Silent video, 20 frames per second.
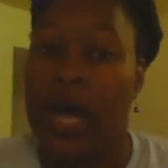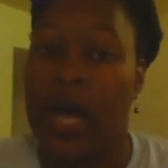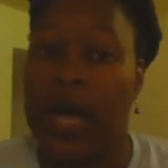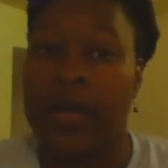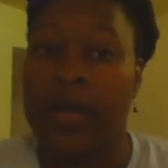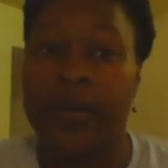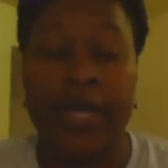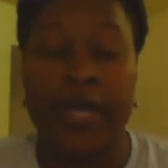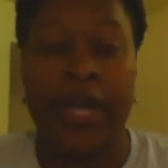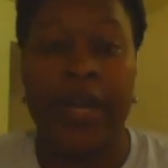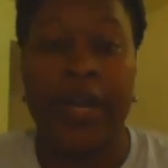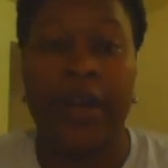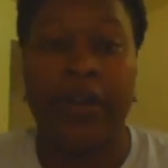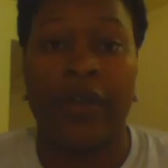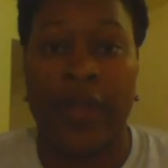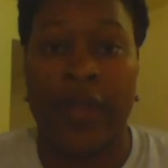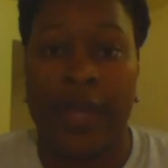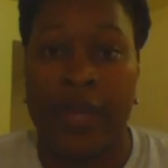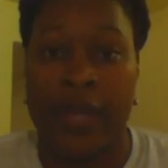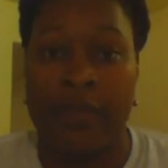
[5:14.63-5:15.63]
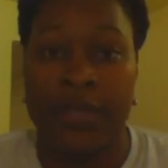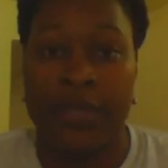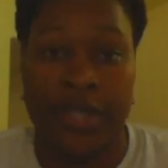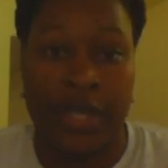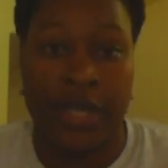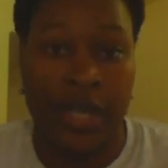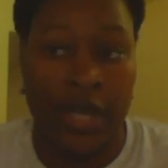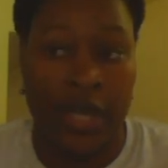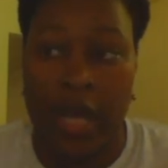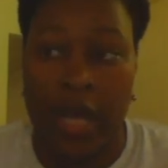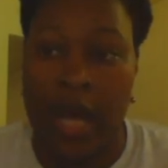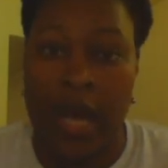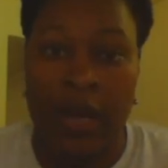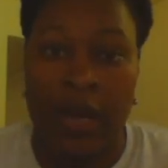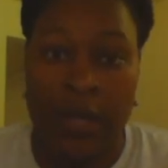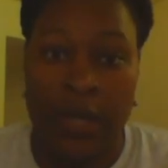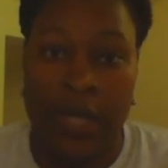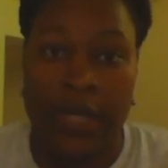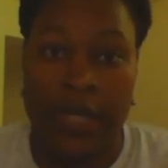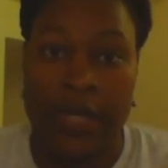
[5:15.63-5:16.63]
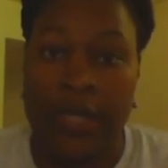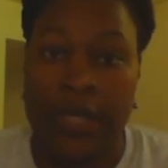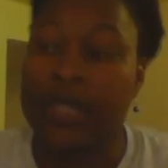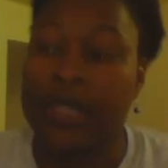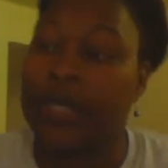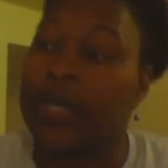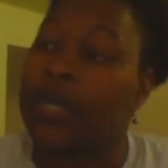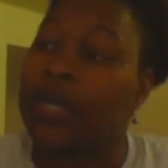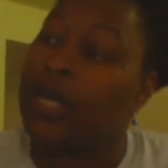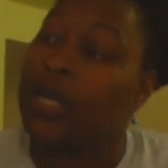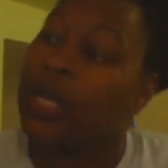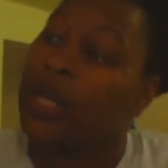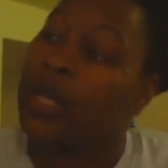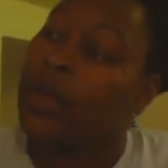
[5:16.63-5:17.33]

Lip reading: I don't care if I am a chick, I don't like glitter.